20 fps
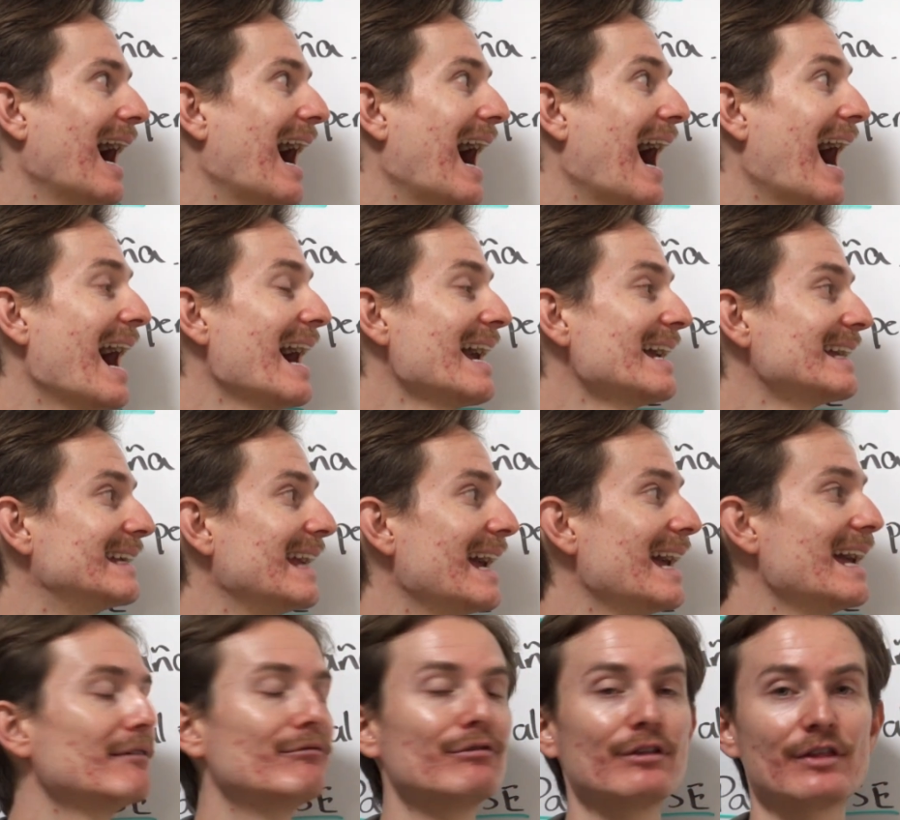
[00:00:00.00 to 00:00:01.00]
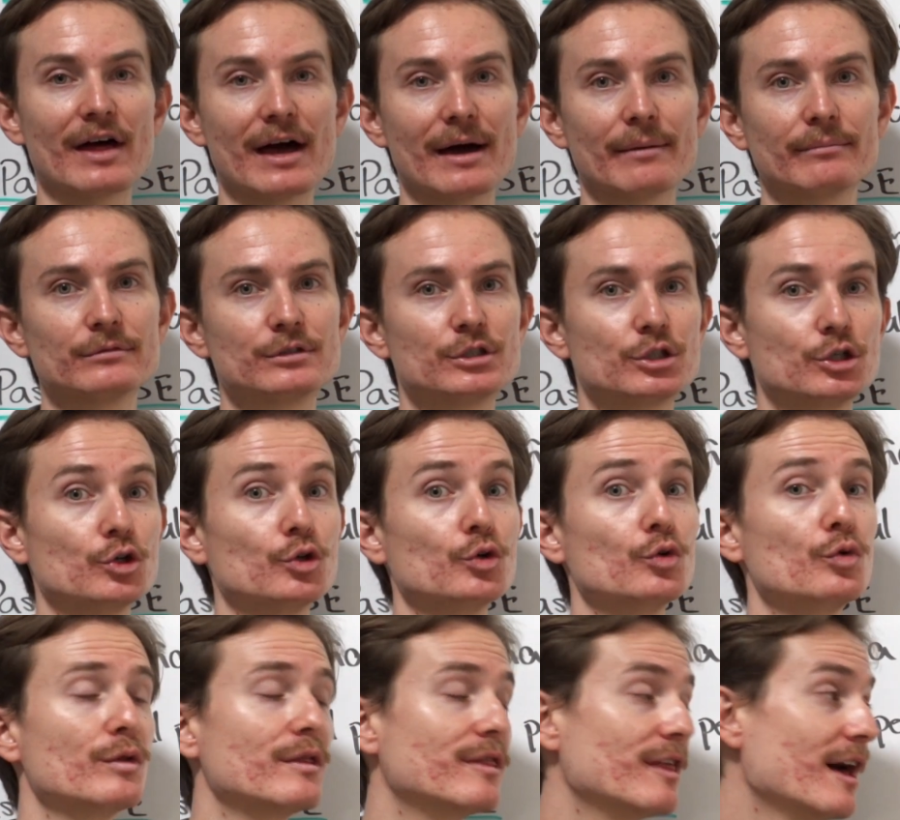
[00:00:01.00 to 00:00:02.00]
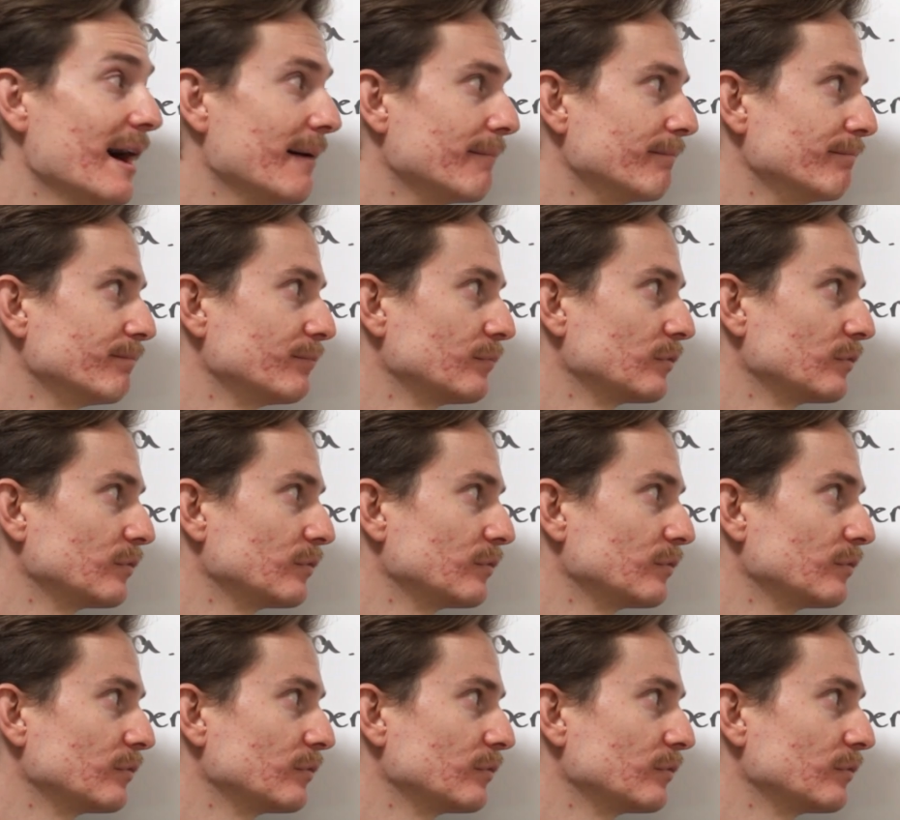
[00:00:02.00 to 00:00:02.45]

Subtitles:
I gave them to them.